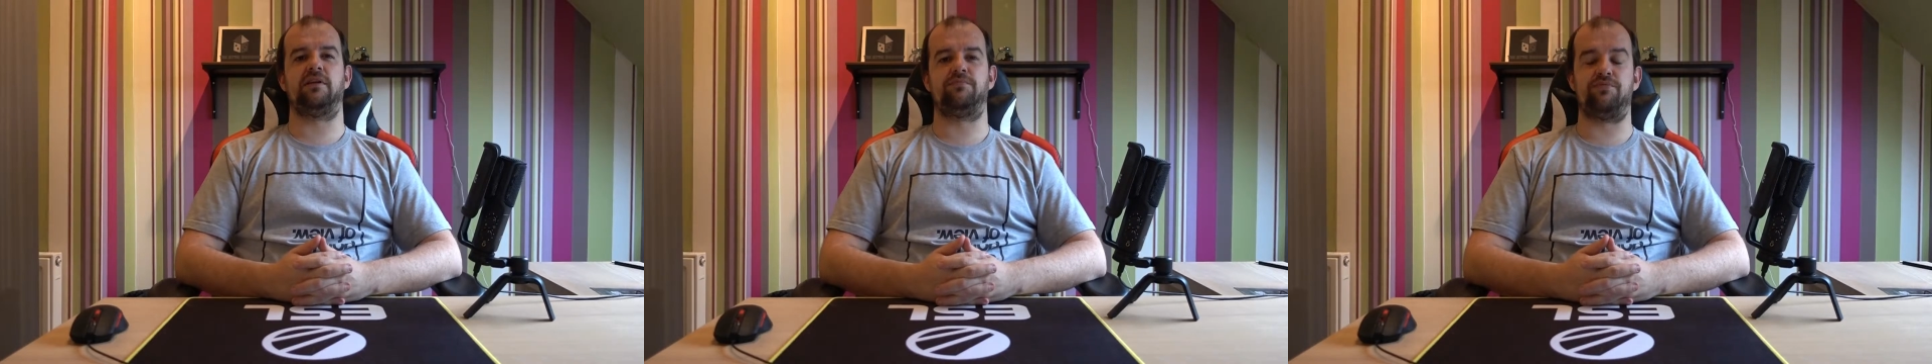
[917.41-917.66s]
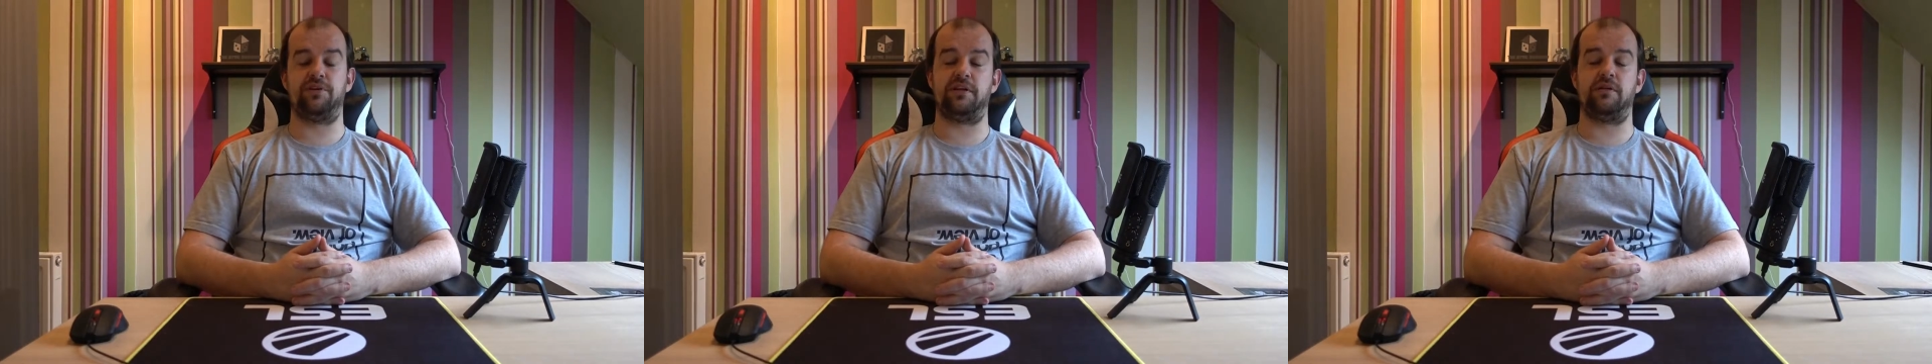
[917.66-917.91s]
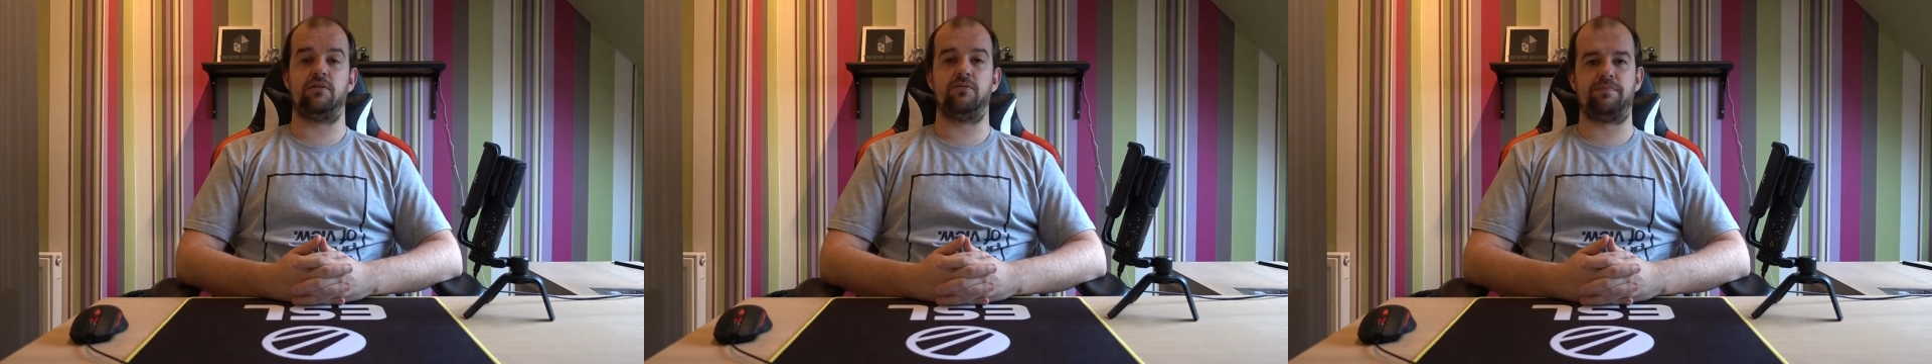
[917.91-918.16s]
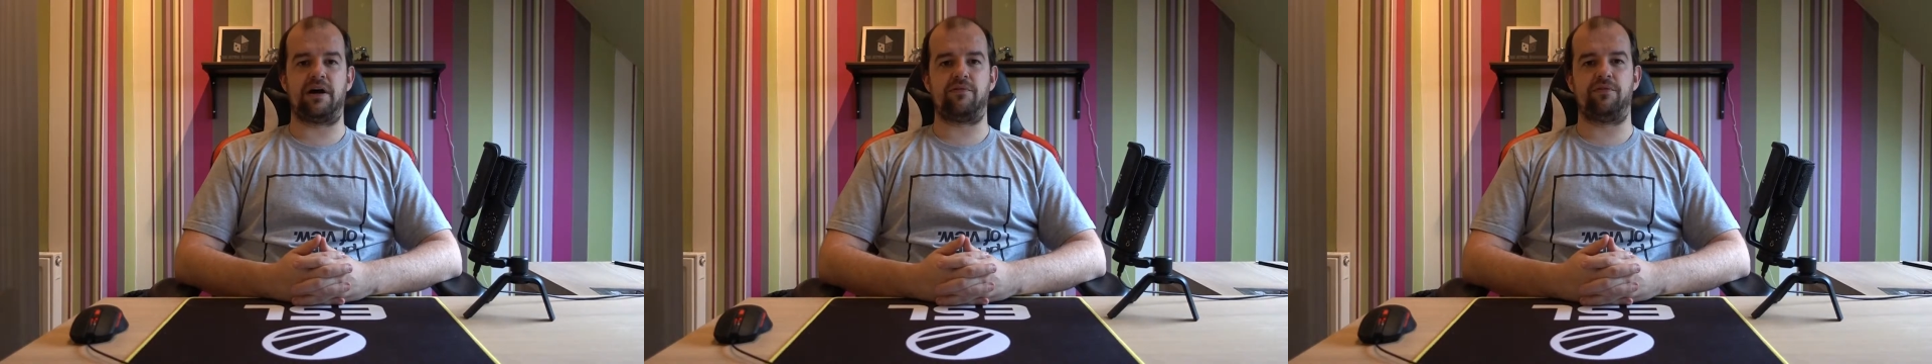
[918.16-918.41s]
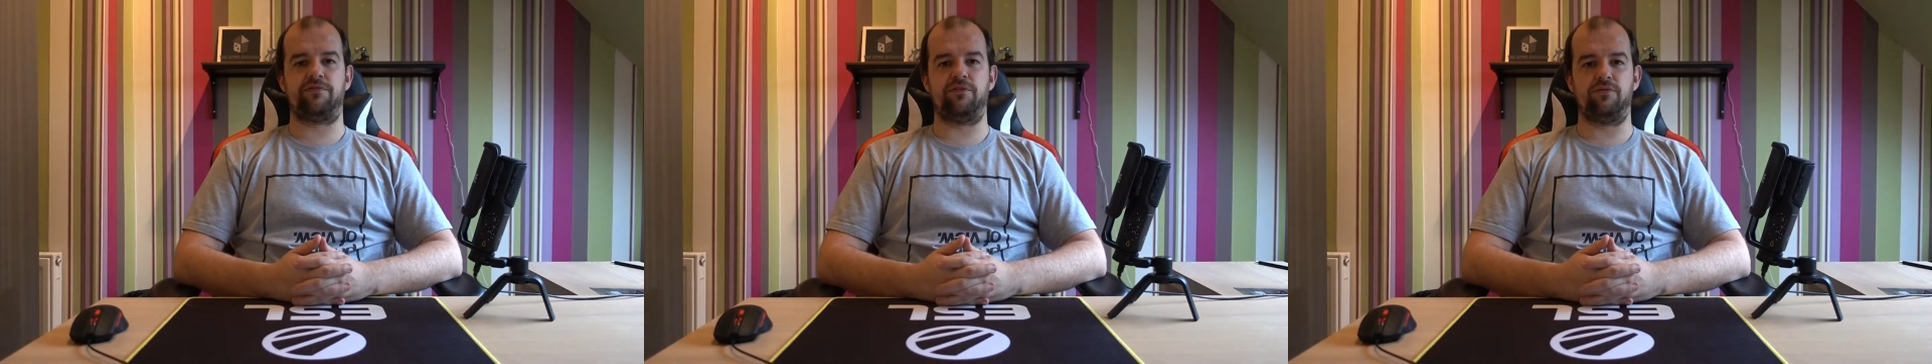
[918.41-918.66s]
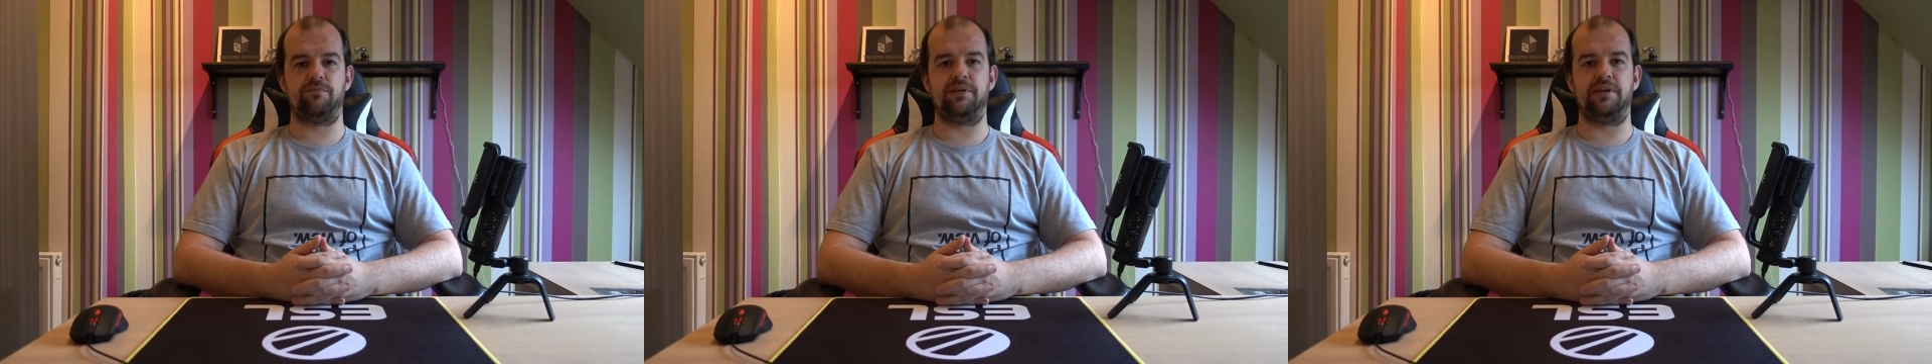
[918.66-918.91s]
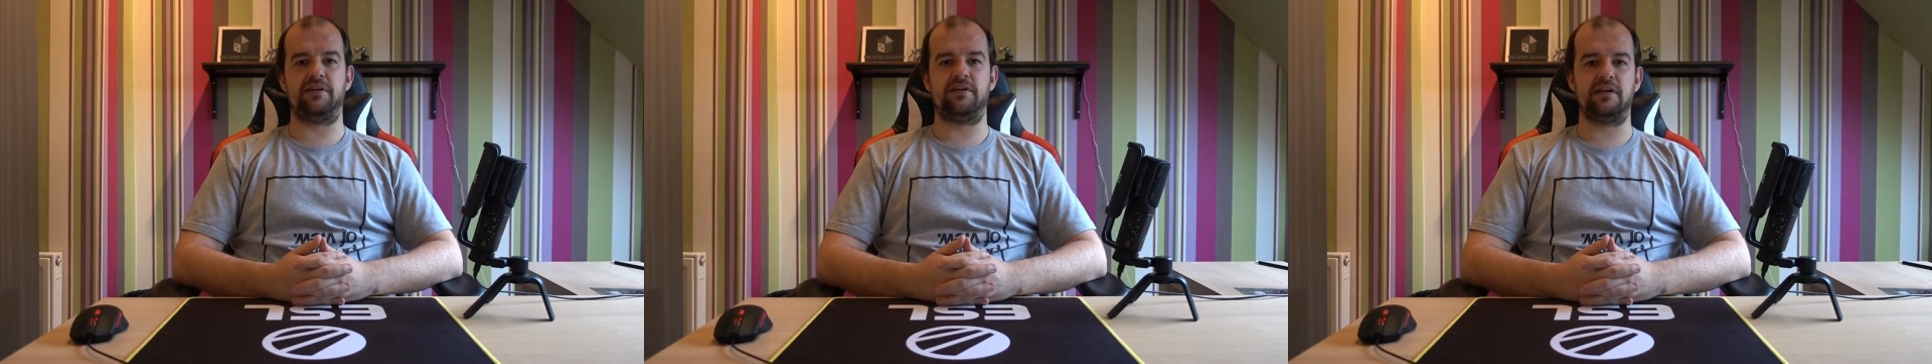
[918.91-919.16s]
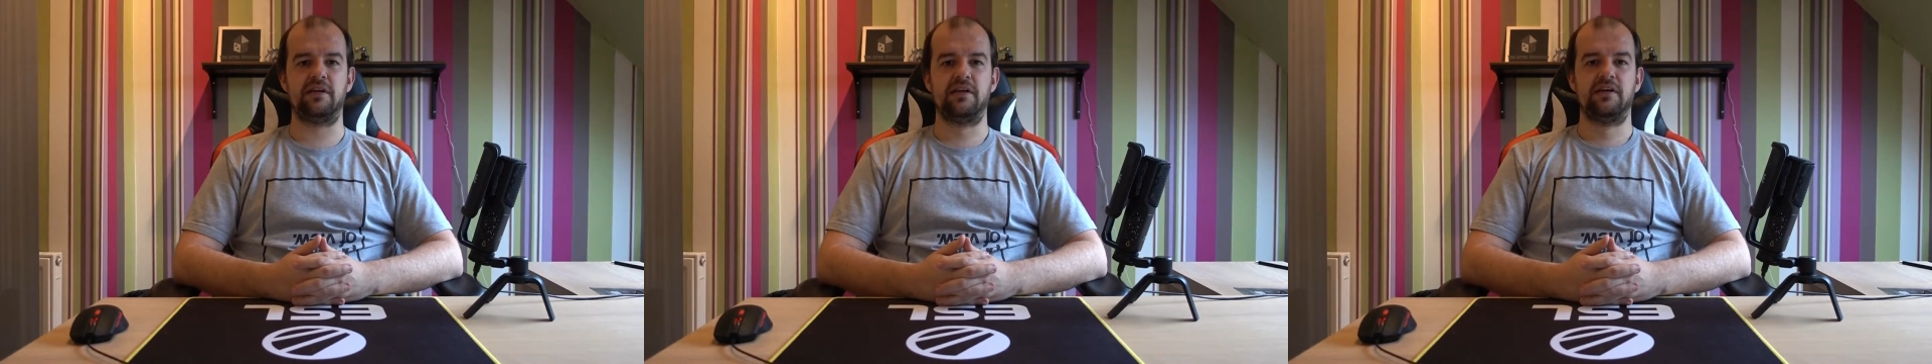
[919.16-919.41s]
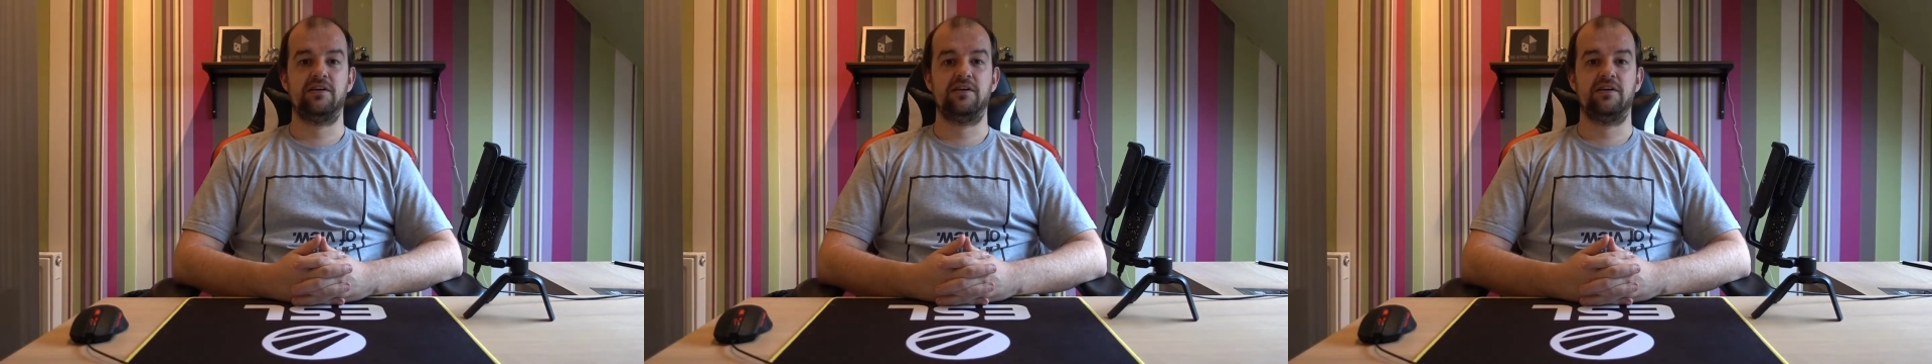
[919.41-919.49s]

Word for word: a pretty all-powerful being